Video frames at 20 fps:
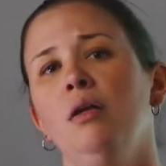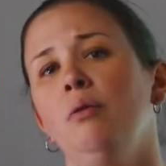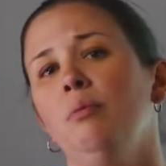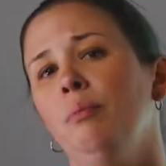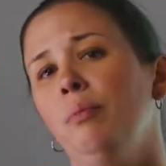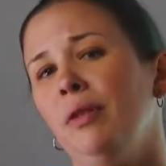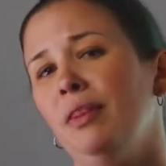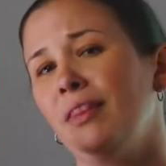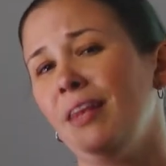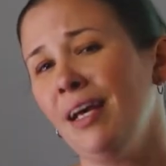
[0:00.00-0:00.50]

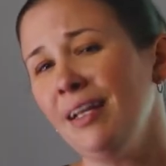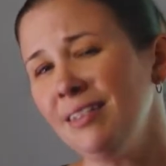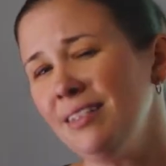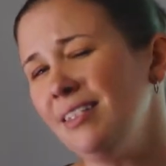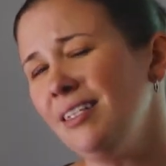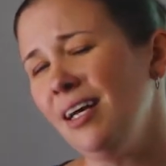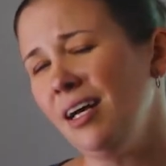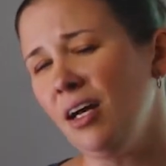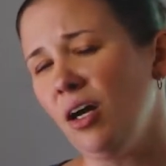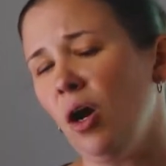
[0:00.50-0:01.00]
But
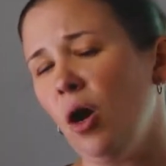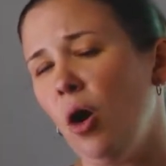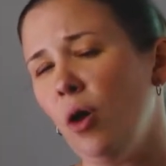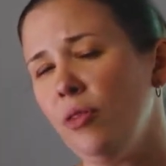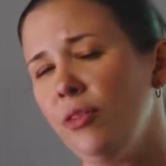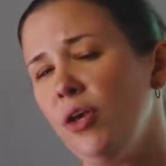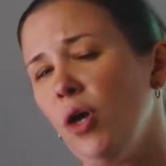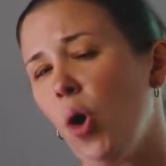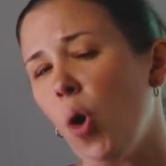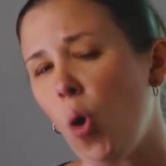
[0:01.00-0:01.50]
that's not
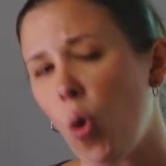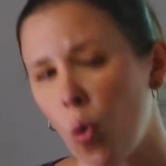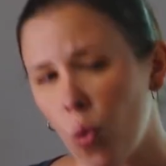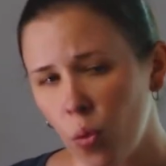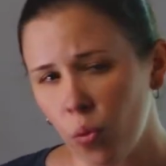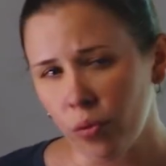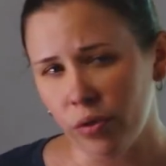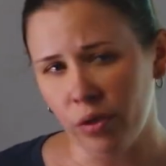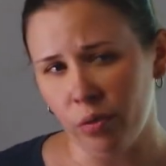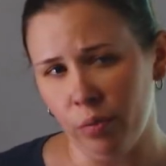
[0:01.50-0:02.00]
the
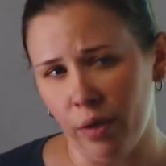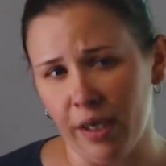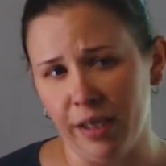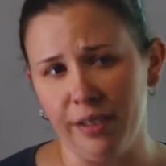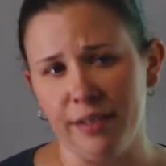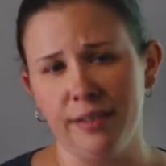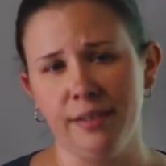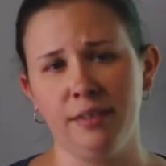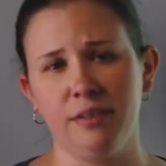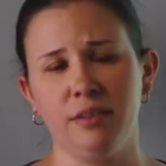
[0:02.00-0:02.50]
only
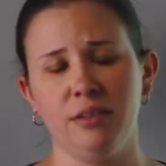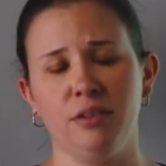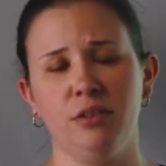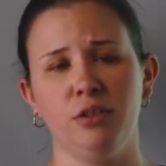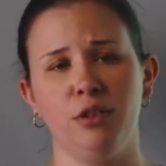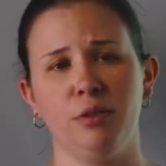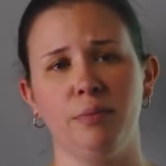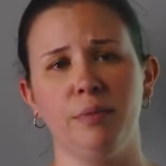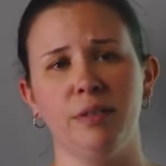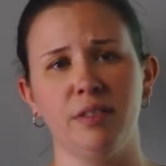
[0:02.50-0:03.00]
way to
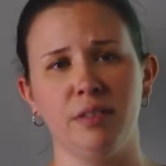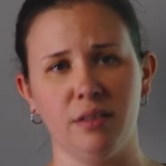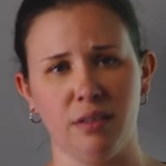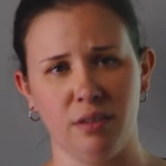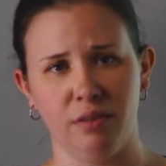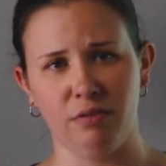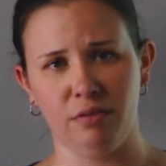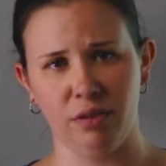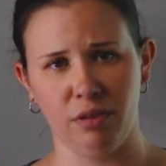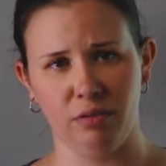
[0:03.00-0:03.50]
determine
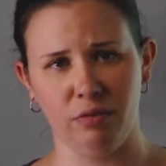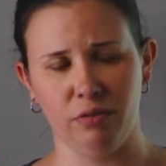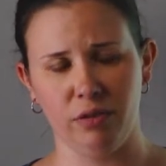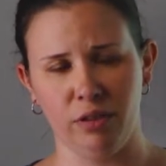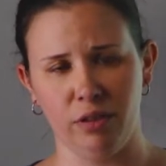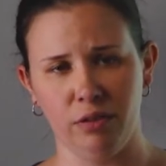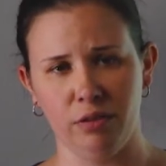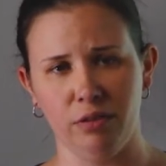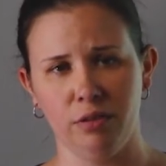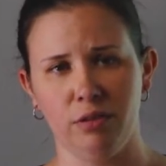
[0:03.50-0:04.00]
significant
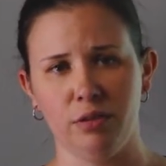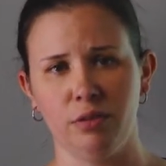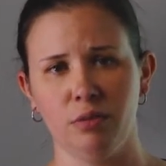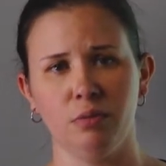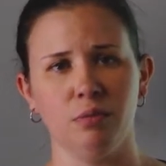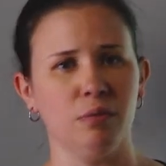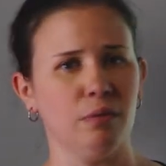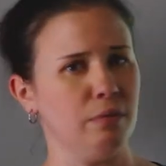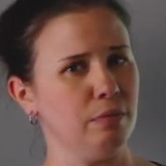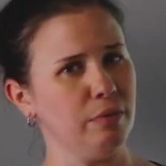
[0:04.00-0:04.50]
figures.
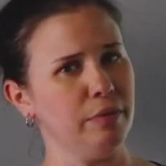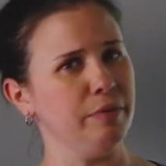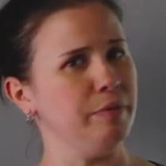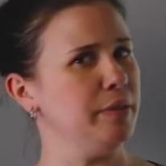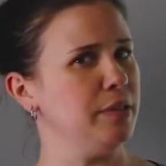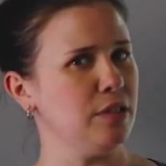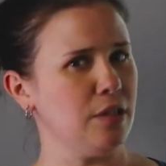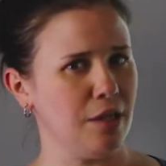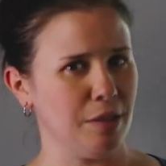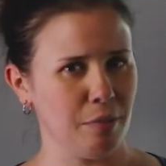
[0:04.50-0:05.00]
So what we've
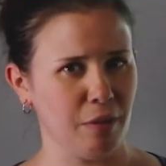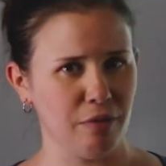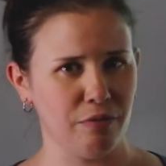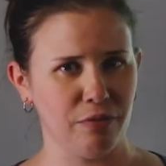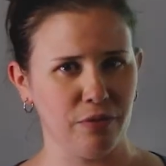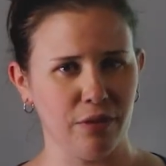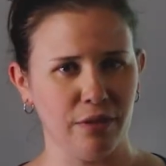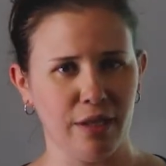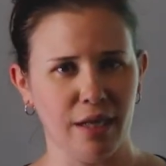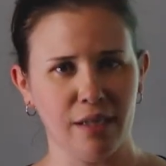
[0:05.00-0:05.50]
been talking about
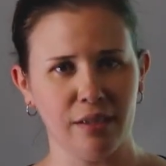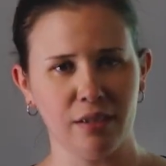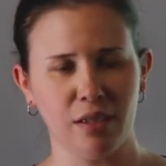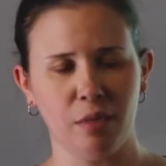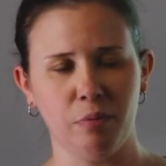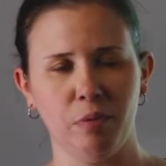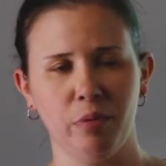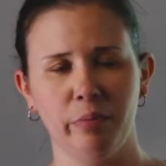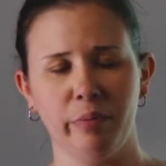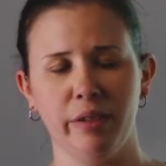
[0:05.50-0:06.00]
for the last
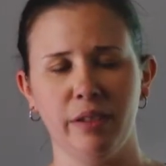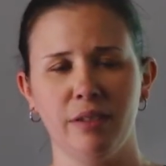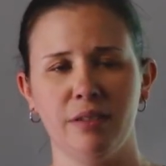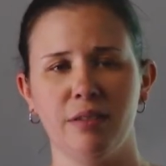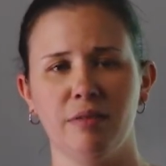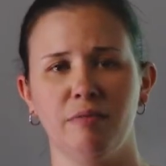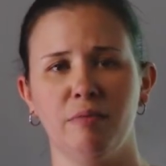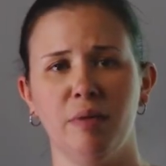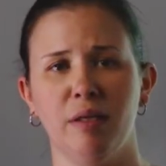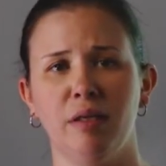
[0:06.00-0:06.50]
couple of minutes
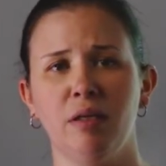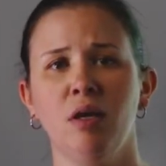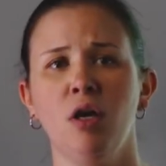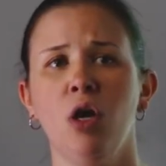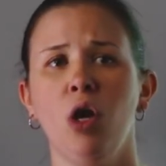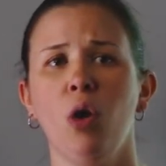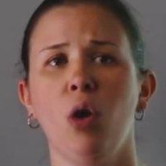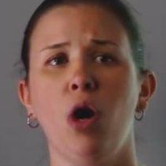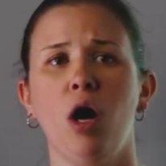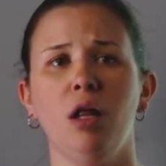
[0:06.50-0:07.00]
have been
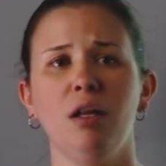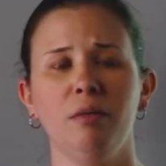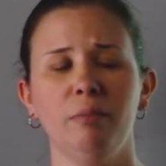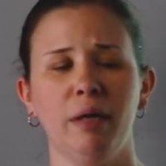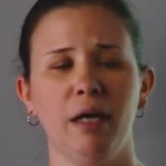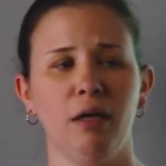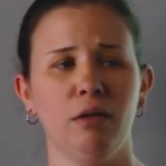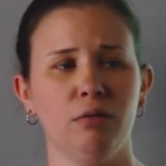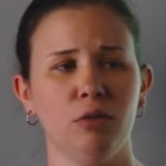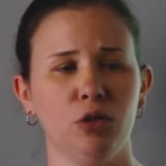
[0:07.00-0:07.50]
all
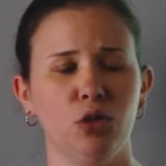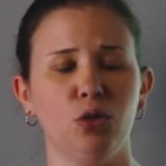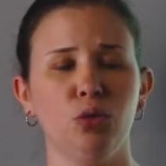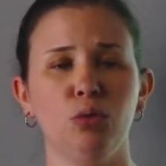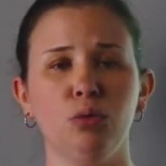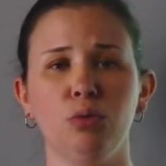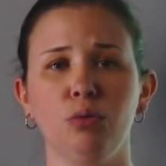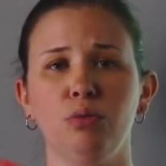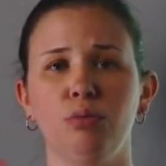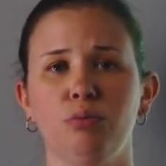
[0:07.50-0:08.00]
about
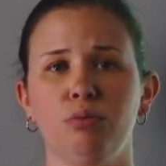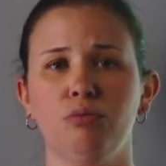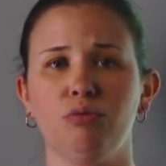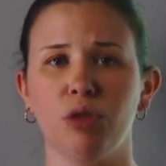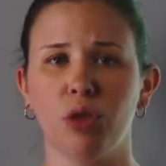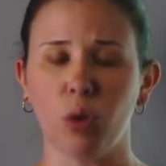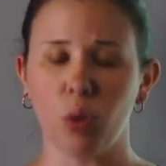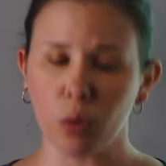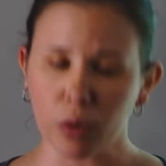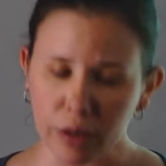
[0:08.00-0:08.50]
you
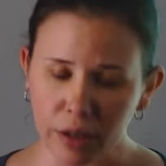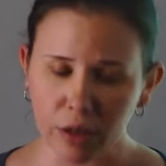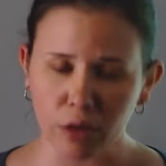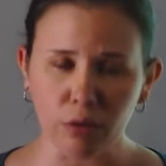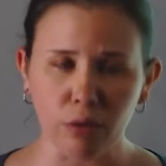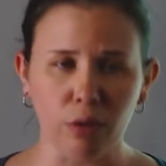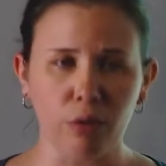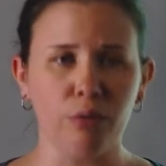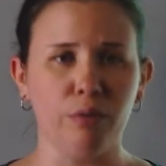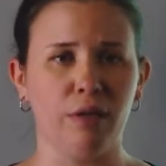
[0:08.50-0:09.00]
recording
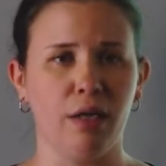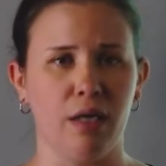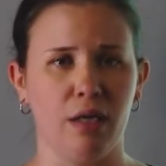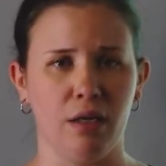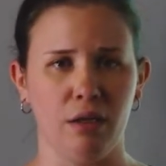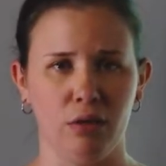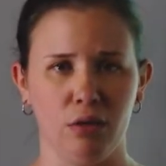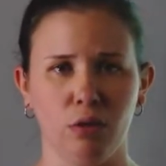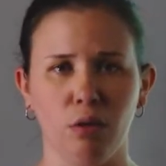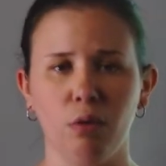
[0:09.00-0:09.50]
your own
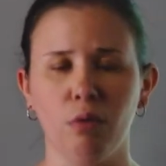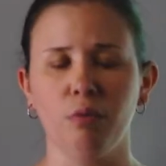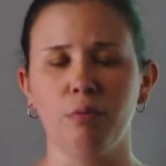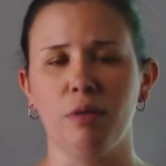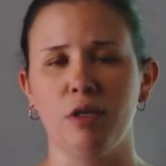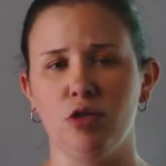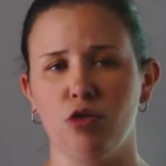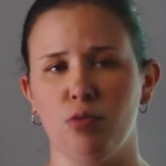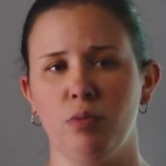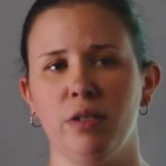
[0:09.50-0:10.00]
data, your own
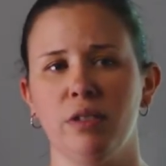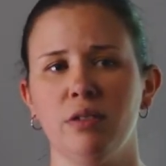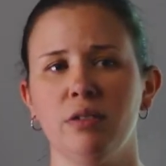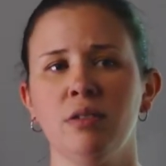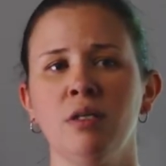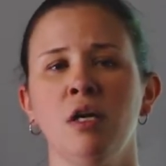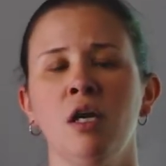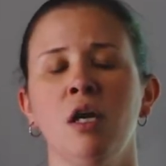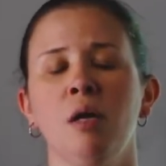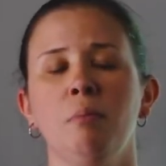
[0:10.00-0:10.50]

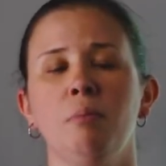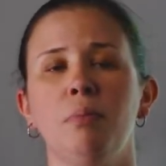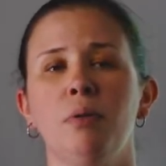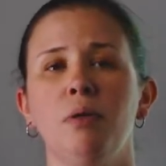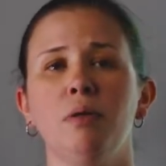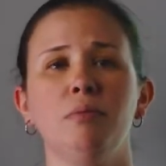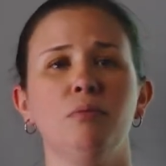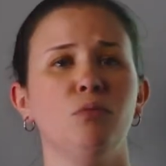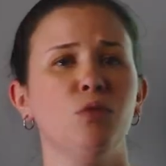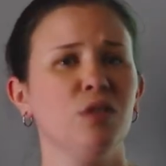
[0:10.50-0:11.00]
measurements.
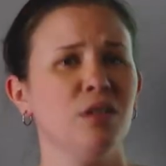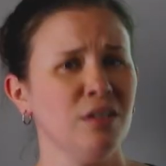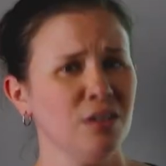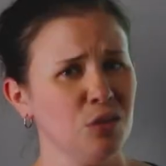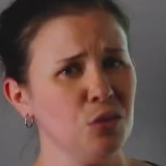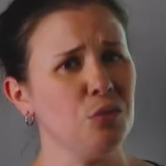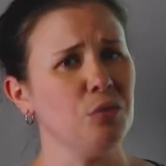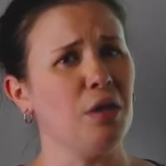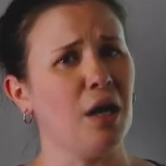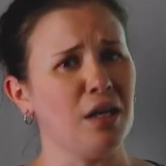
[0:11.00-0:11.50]
But we're
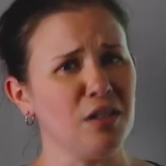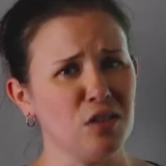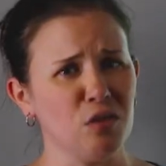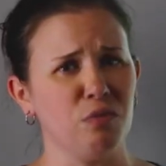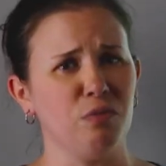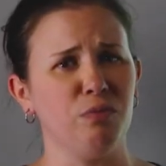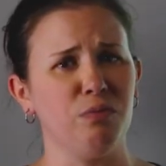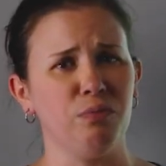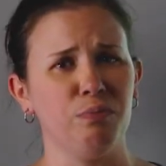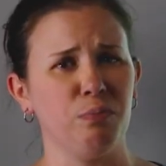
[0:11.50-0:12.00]
going to do lots
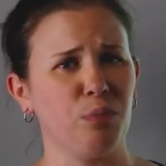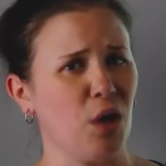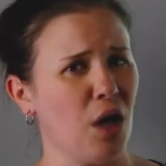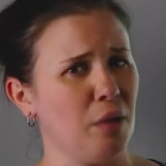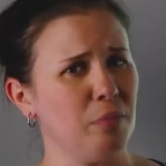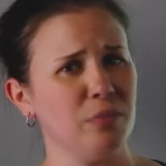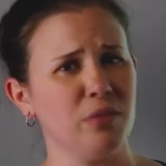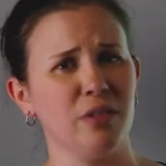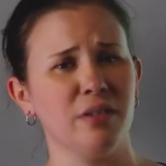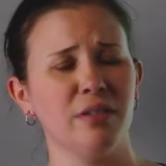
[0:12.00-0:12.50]
of
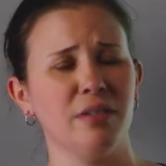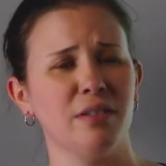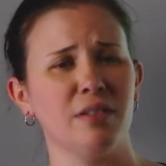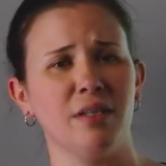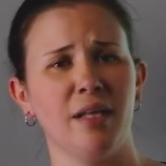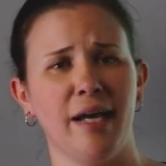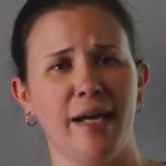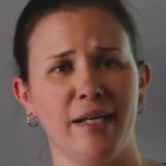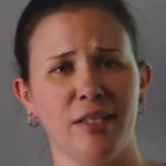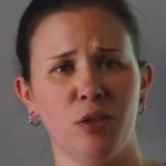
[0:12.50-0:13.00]
problems in this
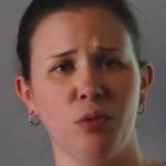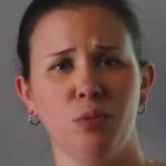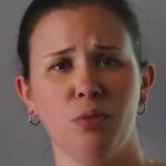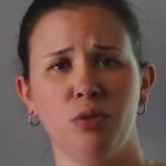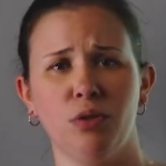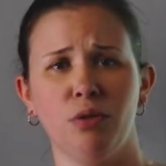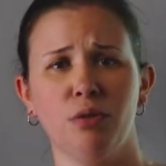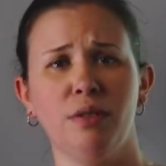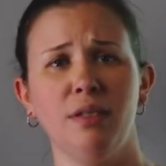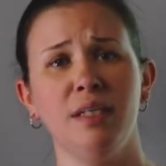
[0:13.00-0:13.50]
class
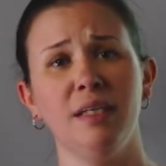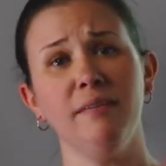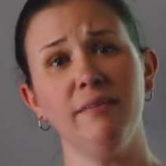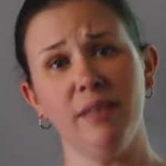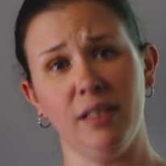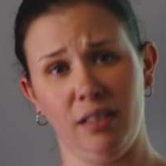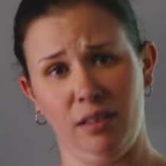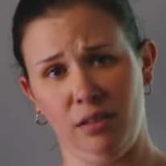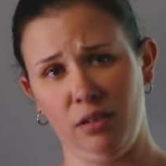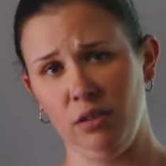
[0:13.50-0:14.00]
where you're
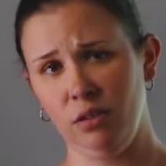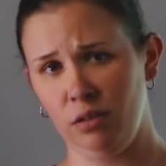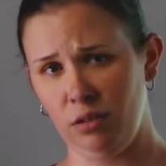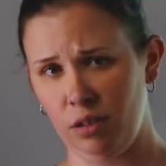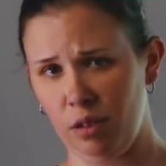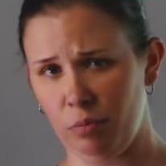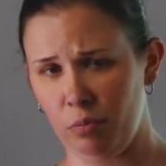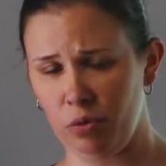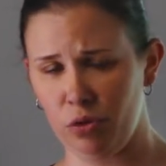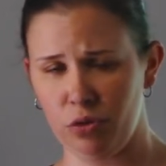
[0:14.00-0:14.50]
given
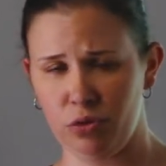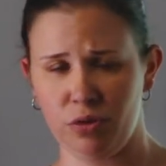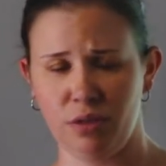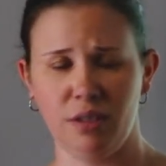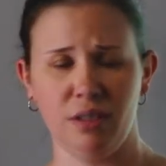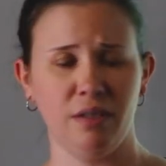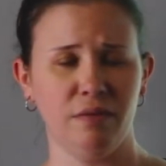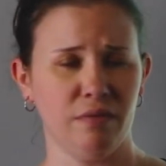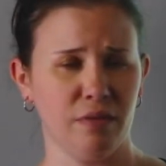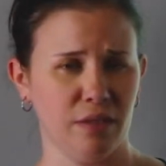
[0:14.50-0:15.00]
numbers,
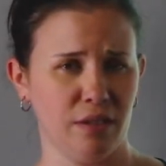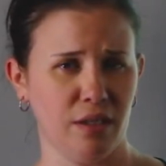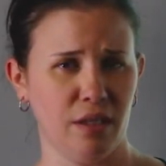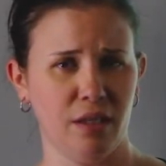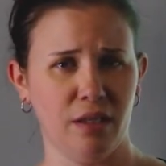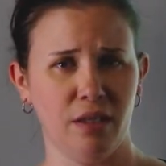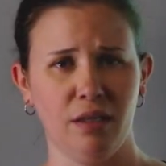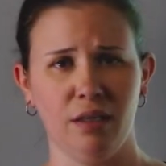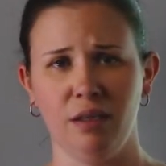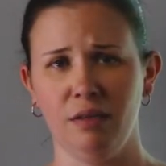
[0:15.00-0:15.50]
given
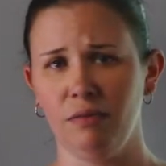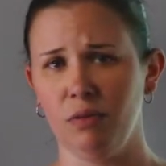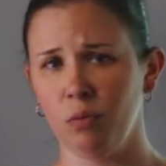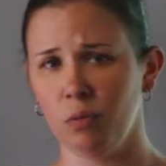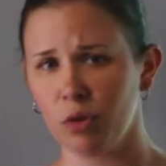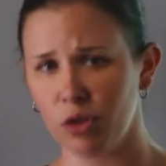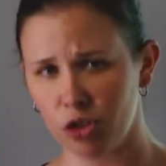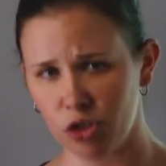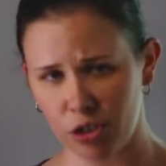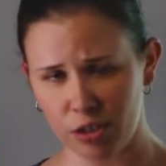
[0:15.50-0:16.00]
data, given
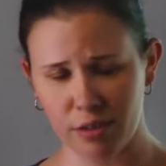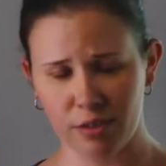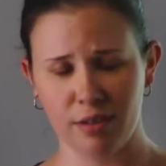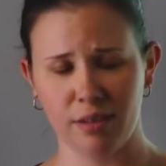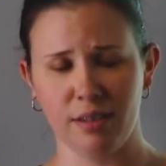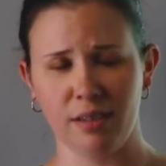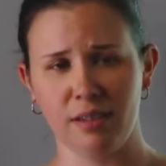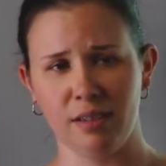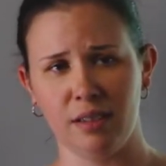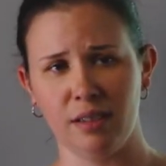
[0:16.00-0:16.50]
worksheets,
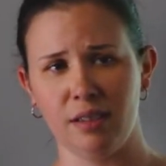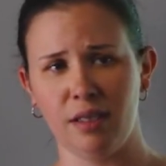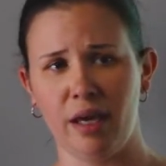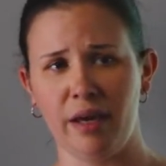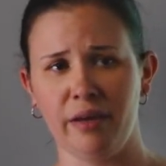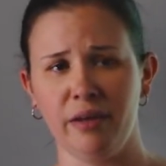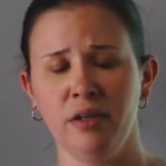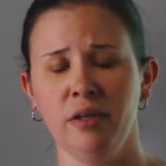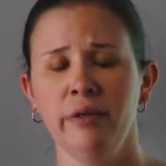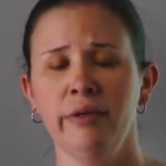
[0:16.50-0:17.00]
things like
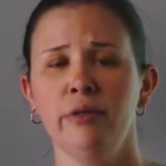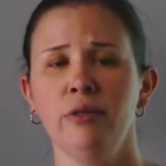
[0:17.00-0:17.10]
that.